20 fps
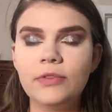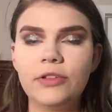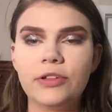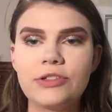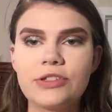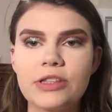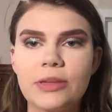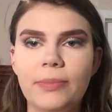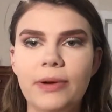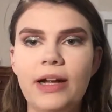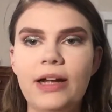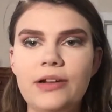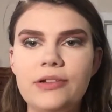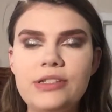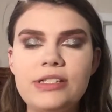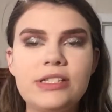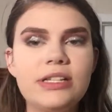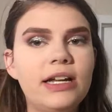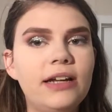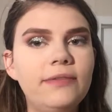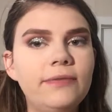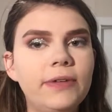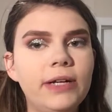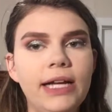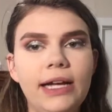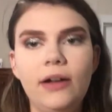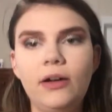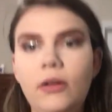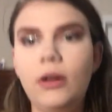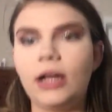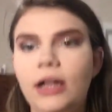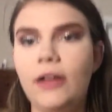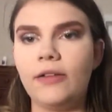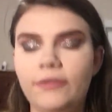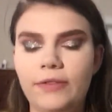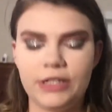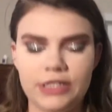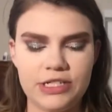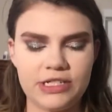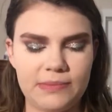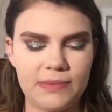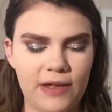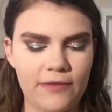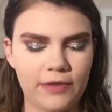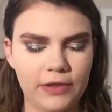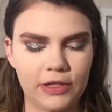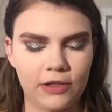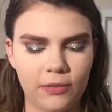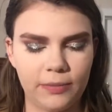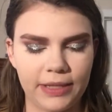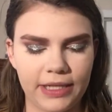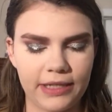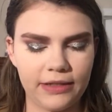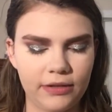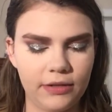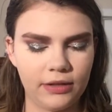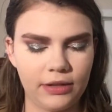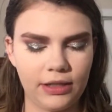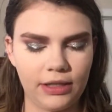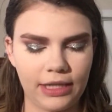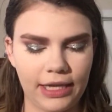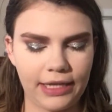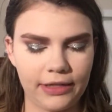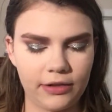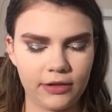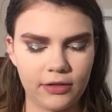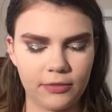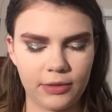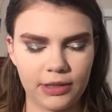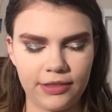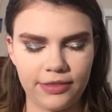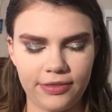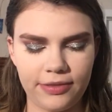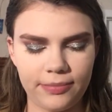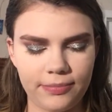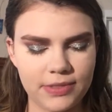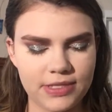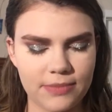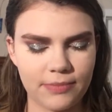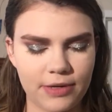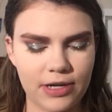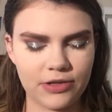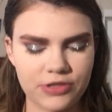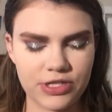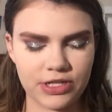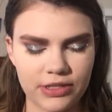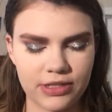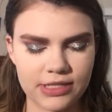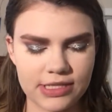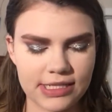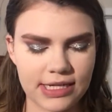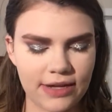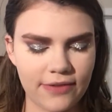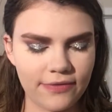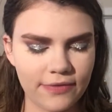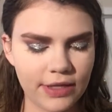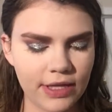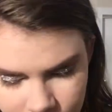Those are the brows done for now. I'll finish them up a little bit later with some brow gel and stuff.